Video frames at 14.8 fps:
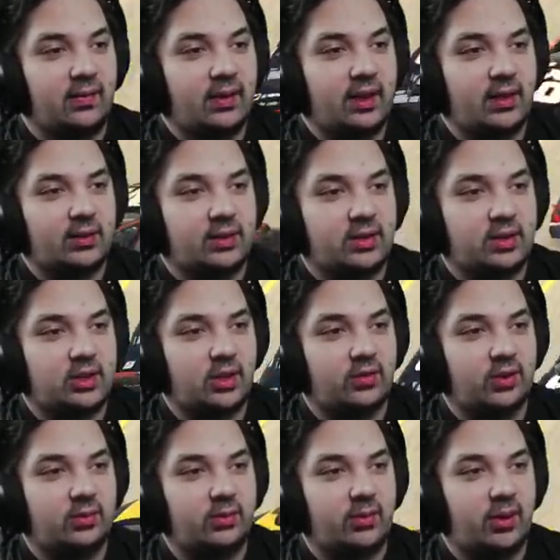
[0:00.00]
I was
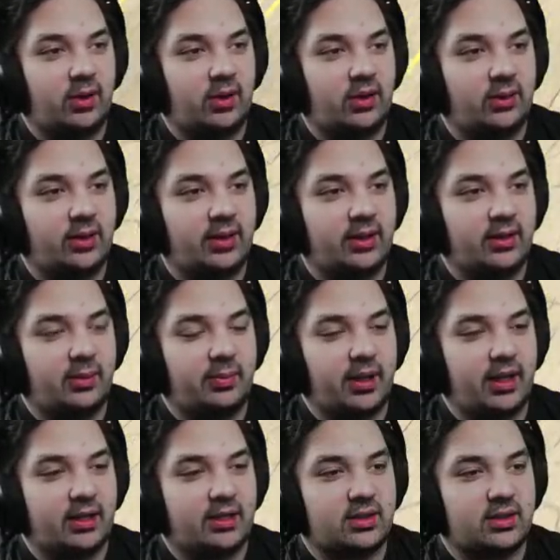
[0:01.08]
shoving him all the way down the
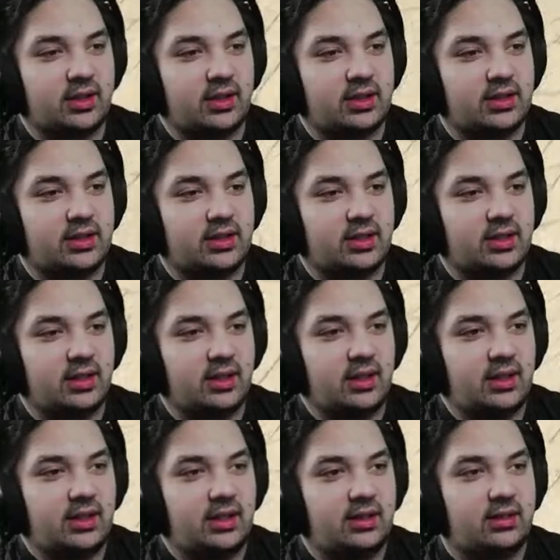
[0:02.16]
back stretch.
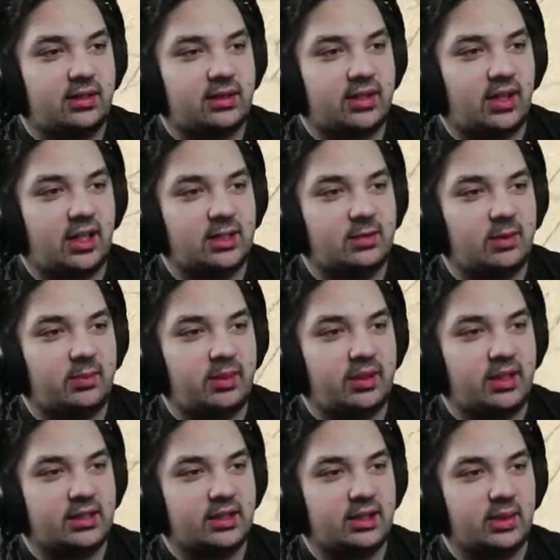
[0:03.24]
He clears Cosman, but
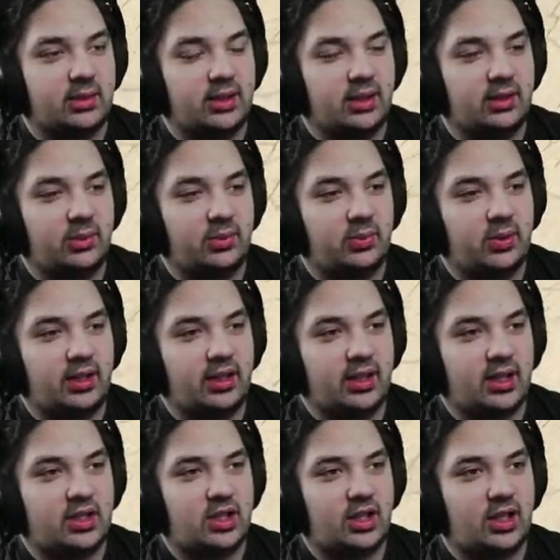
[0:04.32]
doesn't go down. We kind
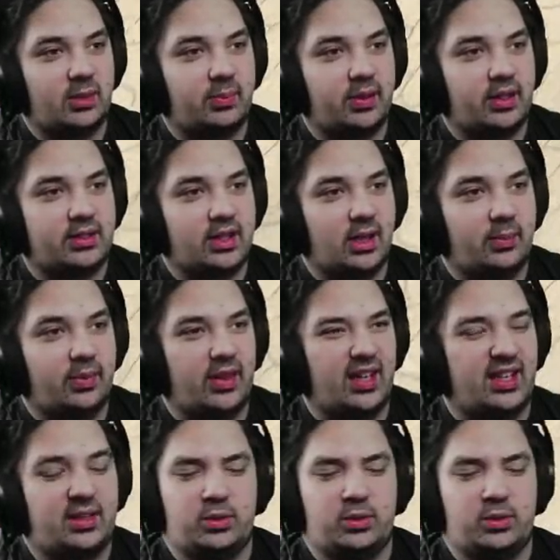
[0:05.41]
of check up on the top. Then he...